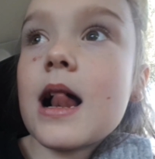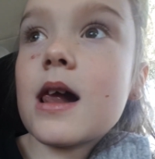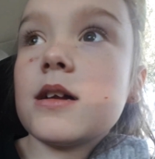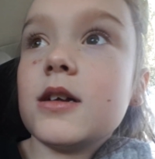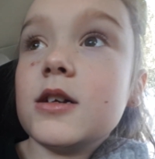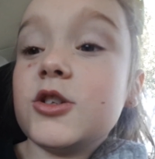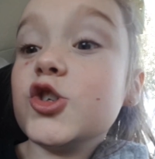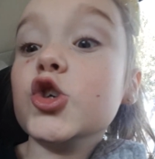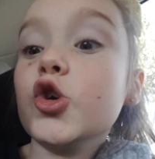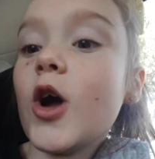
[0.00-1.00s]
And
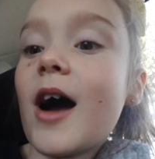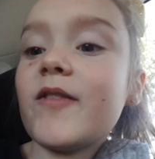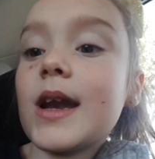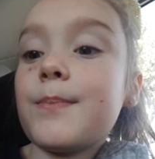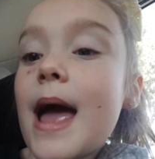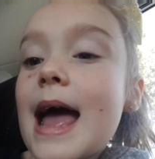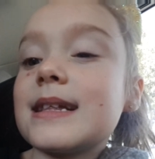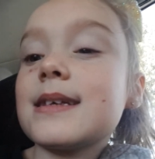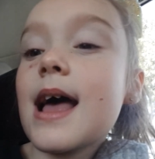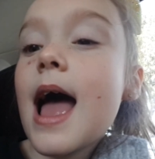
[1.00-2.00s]
yeah, what are their
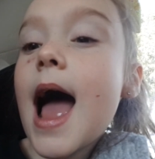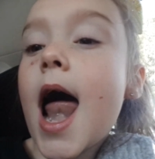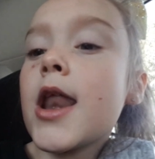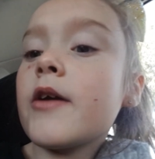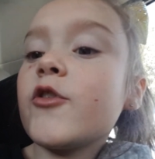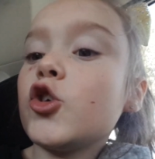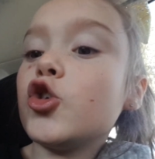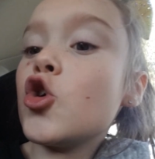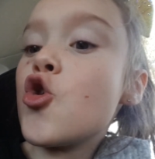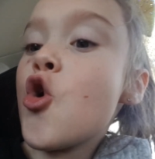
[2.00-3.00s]
names? I've got
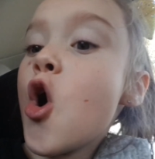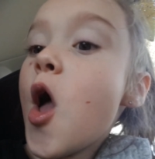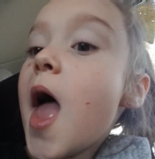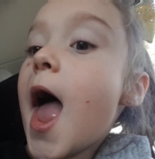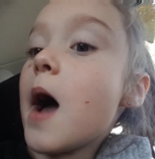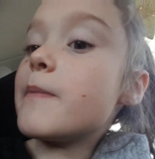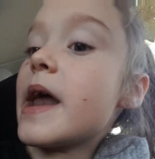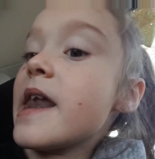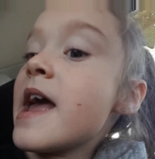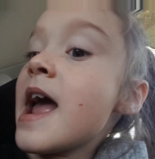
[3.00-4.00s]
cats, and
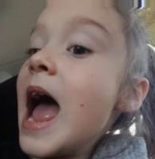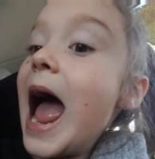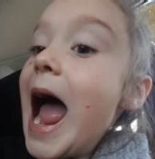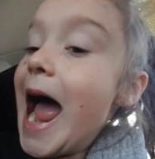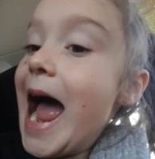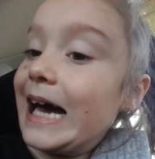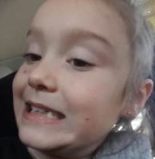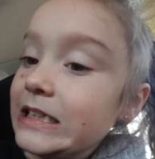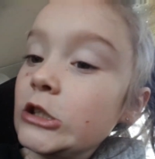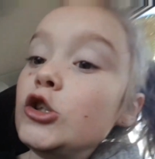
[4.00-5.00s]
I've got two
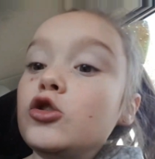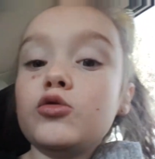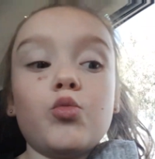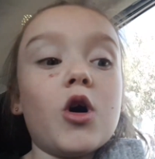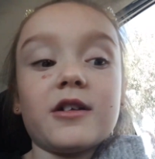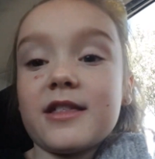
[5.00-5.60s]
Kobe and Casper. They're